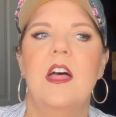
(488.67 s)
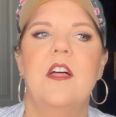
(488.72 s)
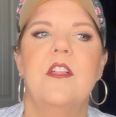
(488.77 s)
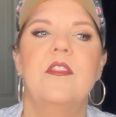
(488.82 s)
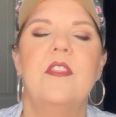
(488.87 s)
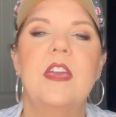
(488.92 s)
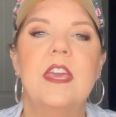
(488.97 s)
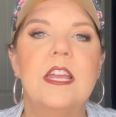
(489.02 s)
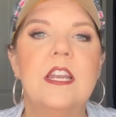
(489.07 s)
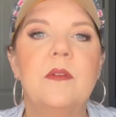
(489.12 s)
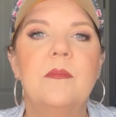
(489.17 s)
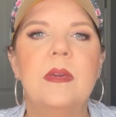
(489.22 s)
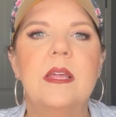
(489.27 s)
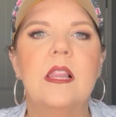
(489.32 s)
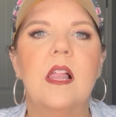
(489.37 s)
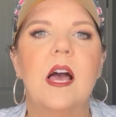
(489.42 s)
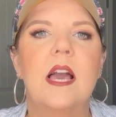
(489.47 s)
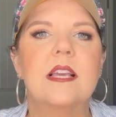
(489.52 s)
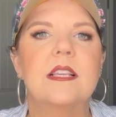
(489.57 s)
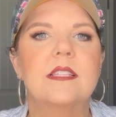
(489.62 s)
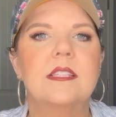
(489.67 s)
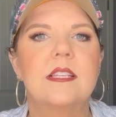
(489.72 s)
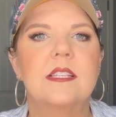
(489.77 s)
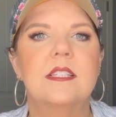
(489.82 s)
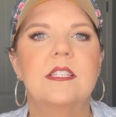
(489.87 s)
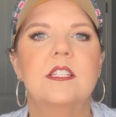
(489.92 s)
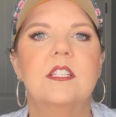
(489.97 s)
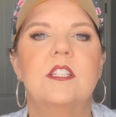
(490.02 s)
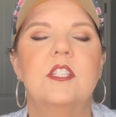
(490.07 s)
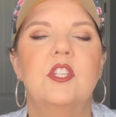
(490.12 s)
the enemy likes
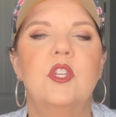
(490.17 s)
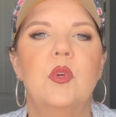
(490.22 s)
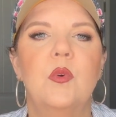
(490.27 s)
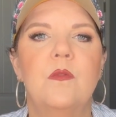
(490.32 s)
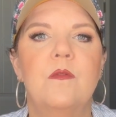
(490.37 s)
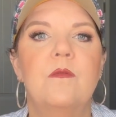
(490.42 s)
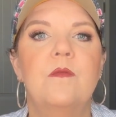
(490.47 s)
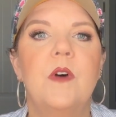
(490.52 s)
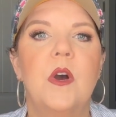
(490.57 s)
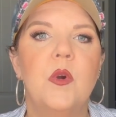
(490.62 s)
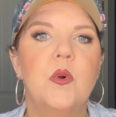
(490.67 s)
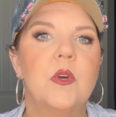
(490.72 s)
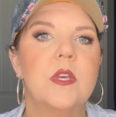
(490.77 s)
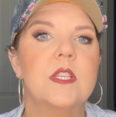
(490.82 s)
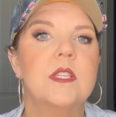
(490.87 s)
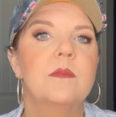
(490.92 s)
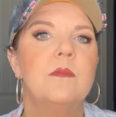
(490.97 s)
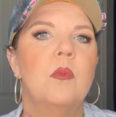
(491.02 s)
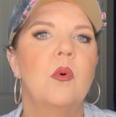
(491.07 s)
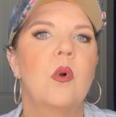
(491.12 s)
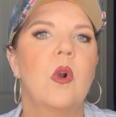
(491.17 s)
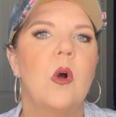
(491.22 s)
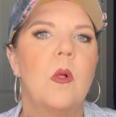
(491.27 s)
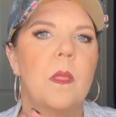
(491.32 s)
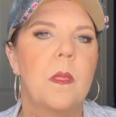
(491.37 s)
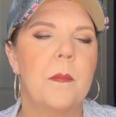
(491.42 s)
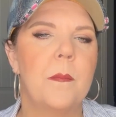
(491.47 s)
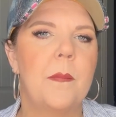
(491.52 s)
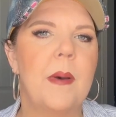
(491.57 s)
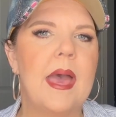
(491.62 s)
us to focus more on
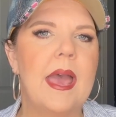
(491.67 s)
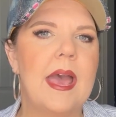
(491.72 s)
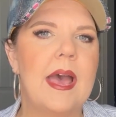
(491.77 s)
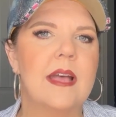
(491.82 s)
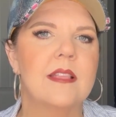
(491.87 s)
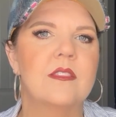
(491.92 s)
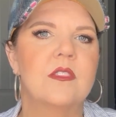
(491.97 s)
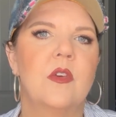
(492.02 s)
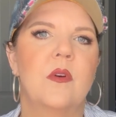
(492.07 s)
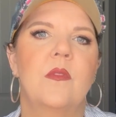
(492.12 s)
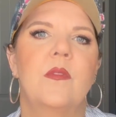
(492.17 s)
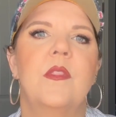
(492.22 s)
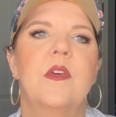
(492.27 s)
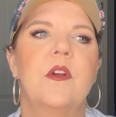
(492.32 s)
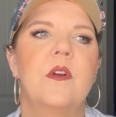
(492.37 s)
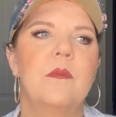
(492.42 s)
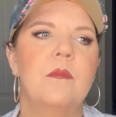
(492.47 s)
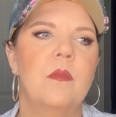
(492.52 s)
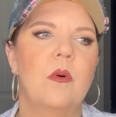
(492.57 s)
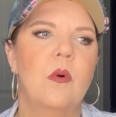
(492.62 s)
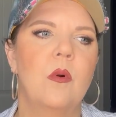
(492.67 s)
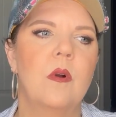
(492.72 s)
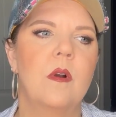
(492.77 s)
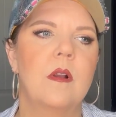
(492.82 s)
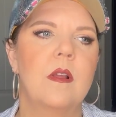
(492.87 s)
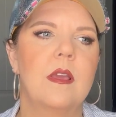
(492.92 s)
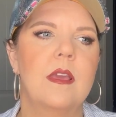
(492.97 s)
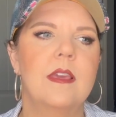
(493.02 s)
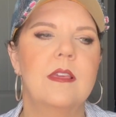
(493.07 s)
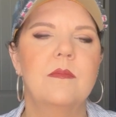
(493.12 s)
the bad. So they're
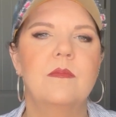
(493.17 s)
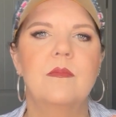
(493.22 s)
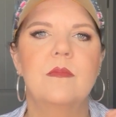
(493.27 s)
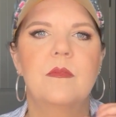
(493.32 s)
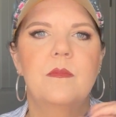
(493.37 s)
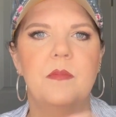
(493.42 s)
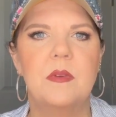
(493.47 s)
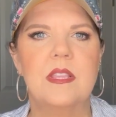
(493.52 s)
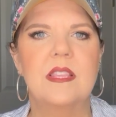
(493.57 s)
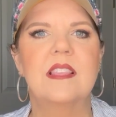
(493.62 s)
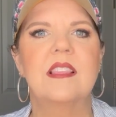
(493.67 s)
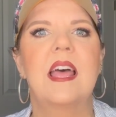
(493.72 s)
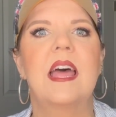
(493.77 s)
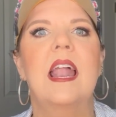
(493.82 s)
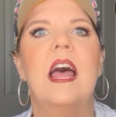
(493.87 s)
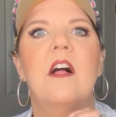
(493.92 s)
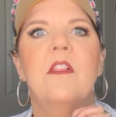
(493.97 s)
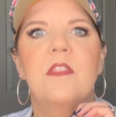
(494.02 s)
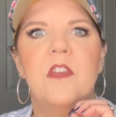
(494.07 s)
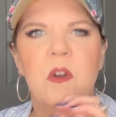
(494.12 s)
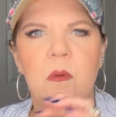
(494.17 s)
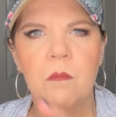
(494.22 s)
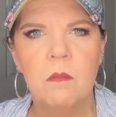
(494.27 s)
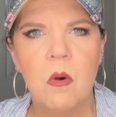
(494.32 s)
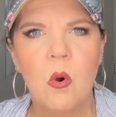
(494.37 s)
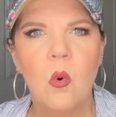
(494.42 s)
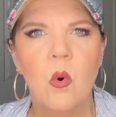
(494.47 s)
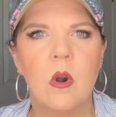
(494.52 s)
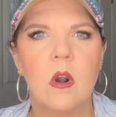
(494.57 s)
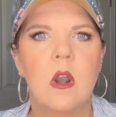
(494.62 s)
more, he puts that out there
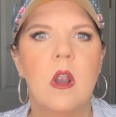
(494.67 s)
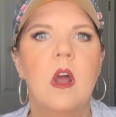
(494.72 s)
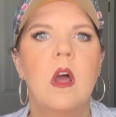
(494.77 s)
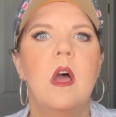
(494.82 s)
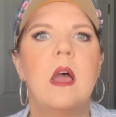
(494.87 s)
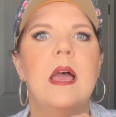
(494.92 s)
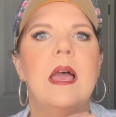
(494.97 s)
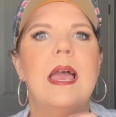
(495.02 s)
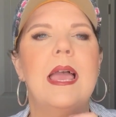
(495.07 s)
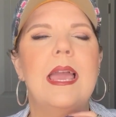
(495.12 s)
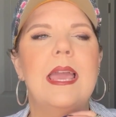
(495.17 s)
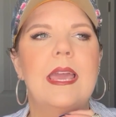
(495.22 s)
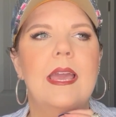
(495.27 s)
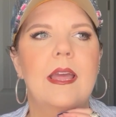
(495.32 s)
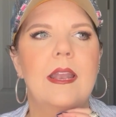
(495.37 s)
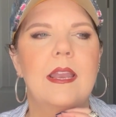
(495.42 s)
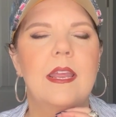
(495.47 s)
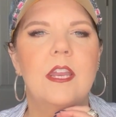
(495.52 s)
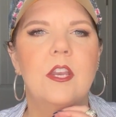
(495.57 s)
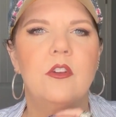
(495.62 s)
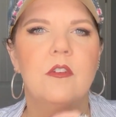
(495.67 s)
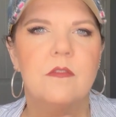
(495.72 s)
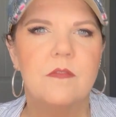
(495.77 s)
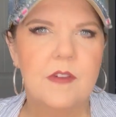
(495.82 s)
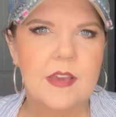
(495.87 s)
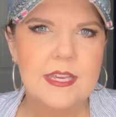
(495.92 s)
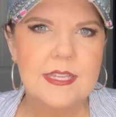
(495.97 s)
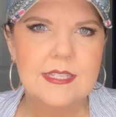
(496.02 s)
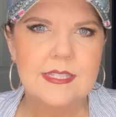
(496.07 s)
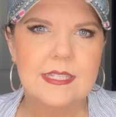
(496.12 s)
more and in your
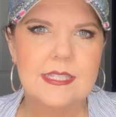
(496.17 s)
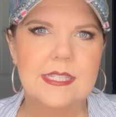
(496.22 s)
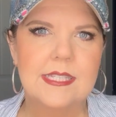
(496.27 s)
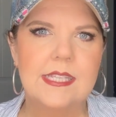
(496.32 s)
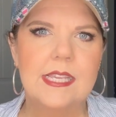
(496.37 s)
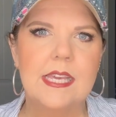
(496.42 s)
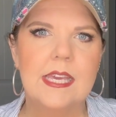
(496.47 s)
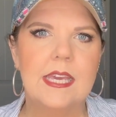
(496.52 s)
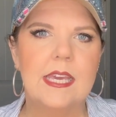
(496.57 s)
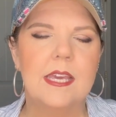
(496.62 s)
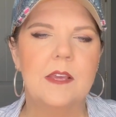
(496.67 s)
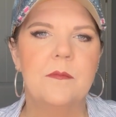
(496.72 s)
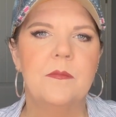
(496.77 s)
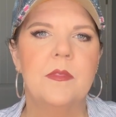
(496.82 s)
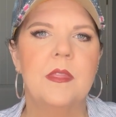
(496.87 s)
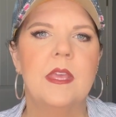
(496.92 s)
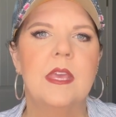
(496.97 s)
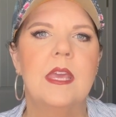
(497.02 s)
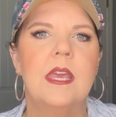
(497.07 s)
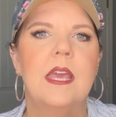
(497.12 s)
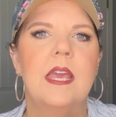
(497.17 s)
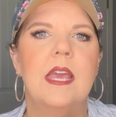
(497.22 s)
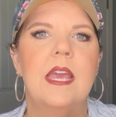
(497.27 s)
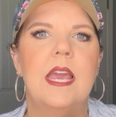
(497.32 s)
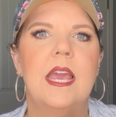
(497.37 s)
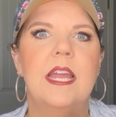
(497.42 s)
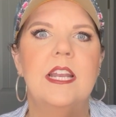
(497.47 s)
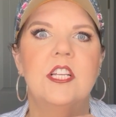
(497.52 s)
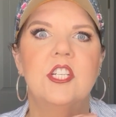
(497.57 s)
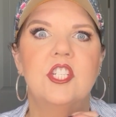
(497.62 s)
face to see,
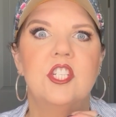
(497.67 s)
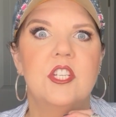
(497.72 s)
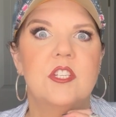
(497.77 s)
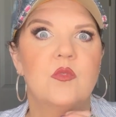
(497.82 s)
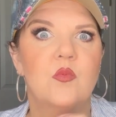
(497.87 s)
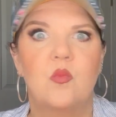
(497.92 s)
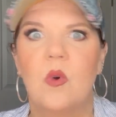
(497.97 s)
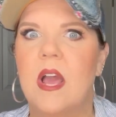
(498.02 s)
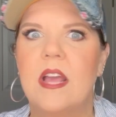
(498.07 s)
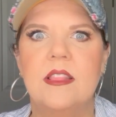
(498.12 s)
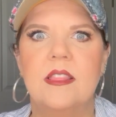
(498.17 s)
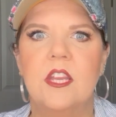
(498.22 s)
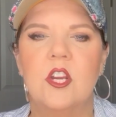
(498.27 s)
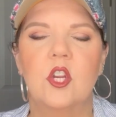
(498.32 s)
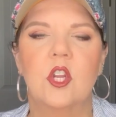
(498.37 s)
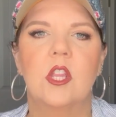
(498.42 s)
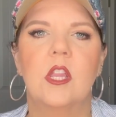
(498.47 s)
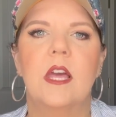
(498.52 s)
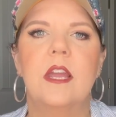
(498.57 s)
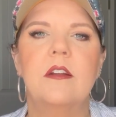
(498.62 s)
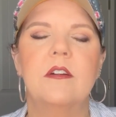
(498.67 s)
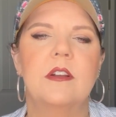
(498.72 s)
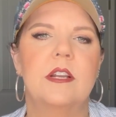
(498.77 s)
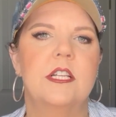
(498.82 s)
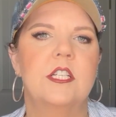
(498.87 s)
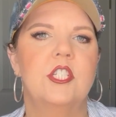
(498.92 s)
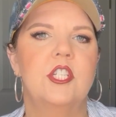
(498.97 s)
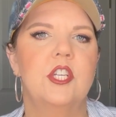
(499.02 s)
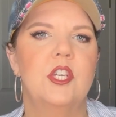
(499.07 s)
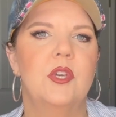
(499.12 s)
and it's just right there glaring
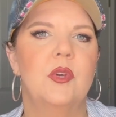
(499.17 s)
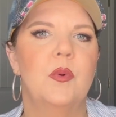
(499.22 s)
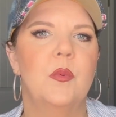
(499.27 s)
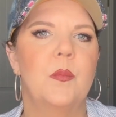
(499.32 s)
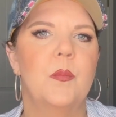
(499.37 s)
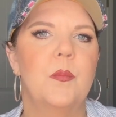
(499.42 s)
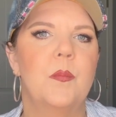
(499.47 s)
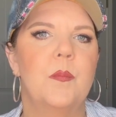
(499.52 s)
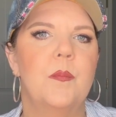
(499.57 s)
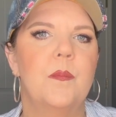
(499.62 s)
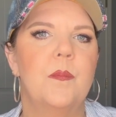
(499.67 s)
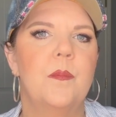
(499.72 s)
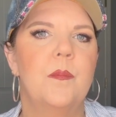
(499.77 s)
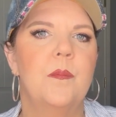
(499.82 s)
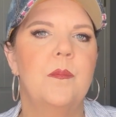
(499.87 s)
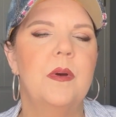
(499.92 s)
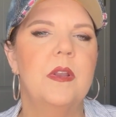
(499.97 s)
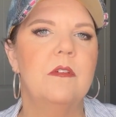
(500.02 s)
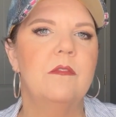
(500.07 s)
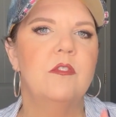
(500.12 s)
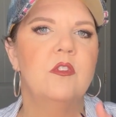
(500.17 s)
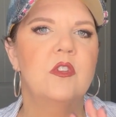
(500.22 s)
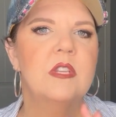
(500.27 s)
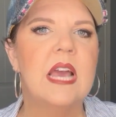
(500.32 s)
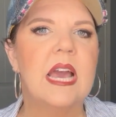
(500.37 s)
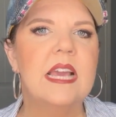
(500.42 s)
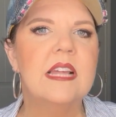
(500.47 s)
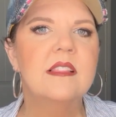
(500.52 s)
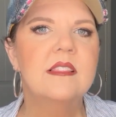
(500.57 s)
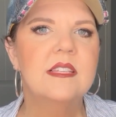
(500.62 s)
at you. But if you
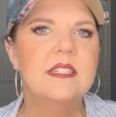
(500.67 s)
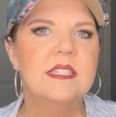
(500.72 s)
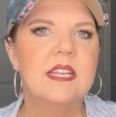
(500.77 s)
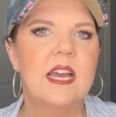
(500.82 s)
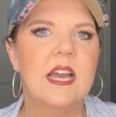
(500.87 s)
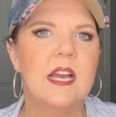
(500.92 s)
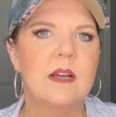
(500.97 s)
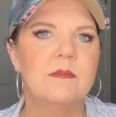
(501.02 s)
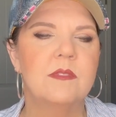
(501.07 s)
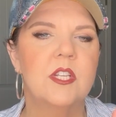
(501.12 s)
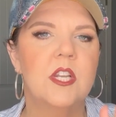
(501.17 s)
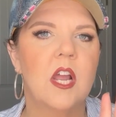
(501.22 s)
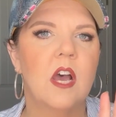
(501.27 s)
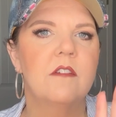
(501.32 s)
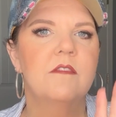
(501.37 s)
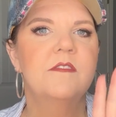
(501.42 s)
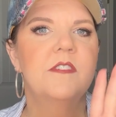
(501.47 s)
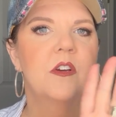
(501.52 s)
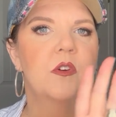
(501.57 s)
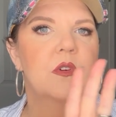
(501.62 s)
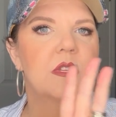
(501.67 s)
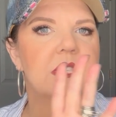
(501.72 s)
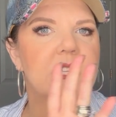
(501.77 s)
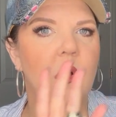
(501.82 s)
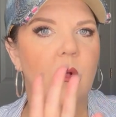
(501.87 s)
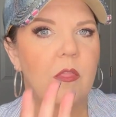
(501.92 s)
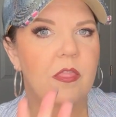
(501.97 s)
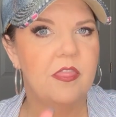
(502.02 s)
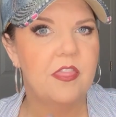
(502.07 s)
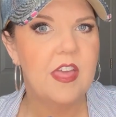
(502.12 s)
take the time to not focus
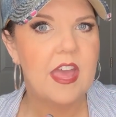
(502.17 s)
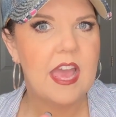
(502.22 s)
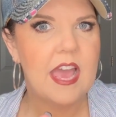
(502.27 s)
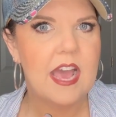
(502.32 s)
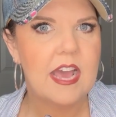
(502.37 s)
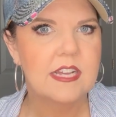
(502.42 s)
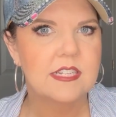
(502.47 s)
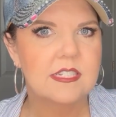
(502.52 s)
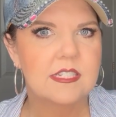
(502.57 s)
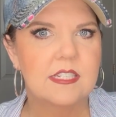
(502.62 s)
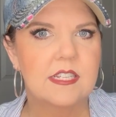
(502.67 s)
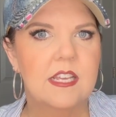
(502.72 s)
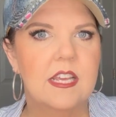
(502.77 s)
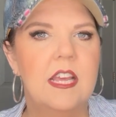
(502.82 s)
on that,